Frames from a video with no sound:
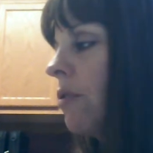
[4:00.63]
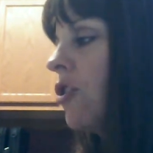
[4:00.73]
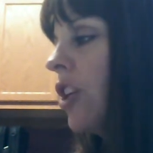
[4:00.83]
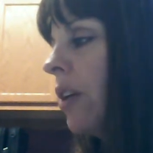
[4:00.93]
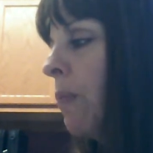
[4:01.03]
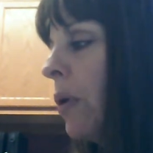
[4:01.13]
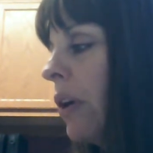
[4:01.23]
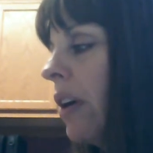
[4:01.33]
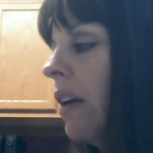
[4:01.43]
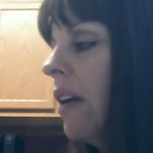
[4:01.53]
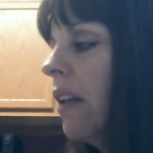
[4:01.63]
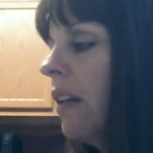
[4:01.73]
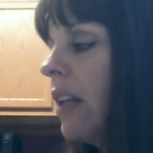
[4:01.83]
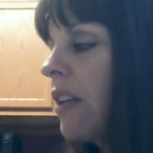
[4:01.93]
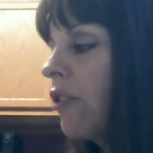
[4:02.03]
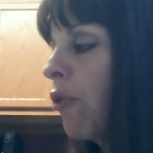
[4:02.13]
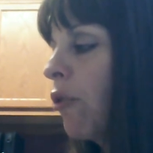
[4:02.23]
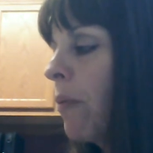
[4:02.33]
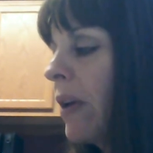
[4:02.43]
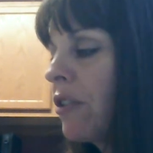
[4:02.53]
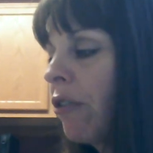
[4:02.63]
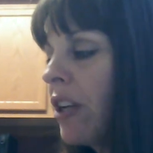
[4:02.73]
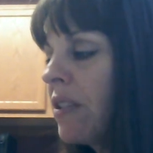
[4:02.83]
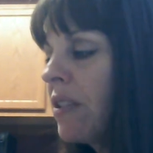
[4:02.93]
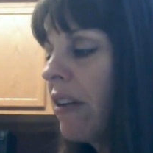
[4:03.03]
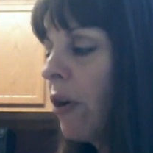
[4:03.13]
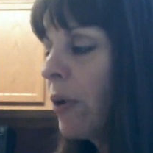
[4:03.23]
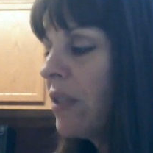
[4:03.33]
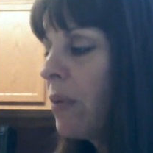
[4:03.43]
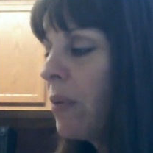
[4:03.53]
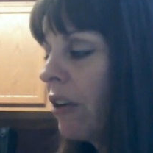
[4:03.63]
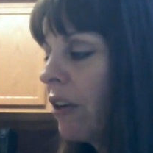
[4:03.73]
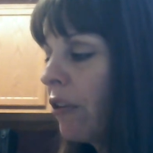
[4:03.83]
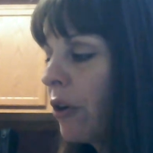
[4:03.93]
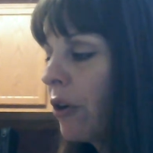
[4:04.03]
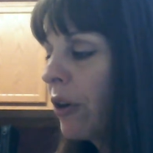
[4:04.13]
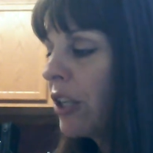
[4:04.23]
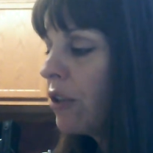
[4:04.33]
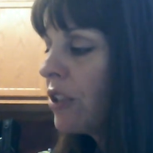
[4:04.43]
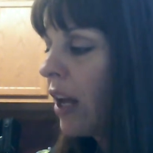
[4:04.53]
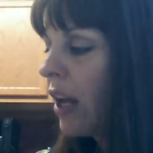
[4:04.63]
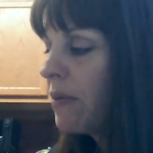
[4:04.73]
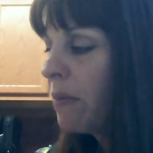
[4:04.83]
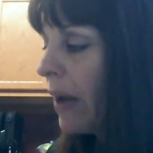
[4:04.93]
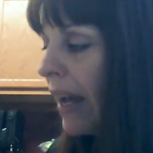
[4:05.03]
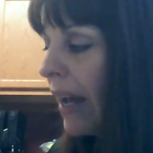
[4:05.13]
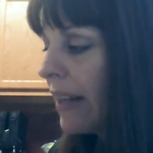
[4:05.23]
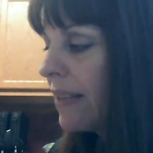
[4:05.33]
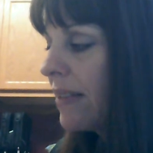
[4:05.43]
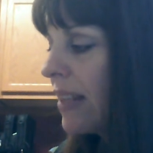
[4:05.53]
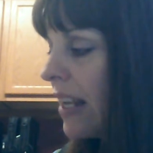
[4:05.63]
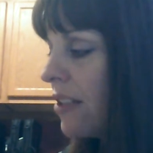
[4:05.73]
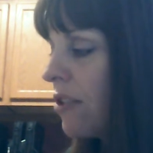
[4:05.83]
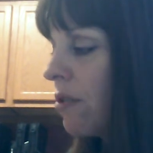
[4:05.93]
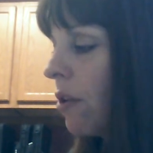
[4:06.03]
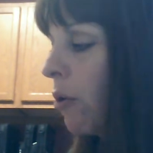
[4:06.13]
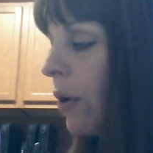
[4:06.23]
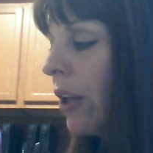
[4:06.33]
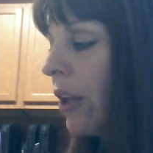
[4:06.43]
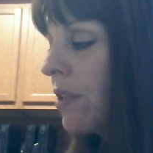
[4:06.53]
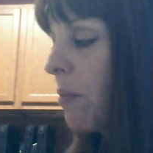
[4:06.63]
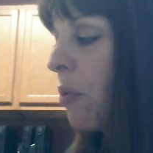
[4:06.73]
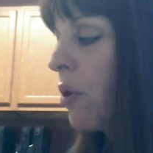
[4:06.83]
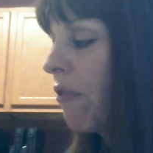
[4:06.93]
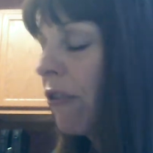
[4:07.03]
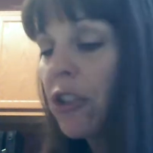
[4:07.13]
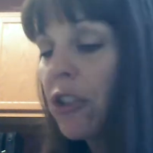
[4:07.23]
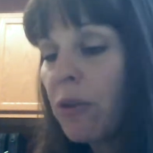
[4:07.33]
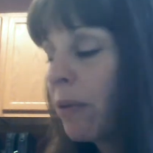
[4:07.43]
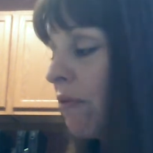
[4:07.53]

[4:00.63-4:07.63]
chick book. Leah's 4 best friends have always been there for her in good times and bad. It's thanks to the loyal, supportive friendship of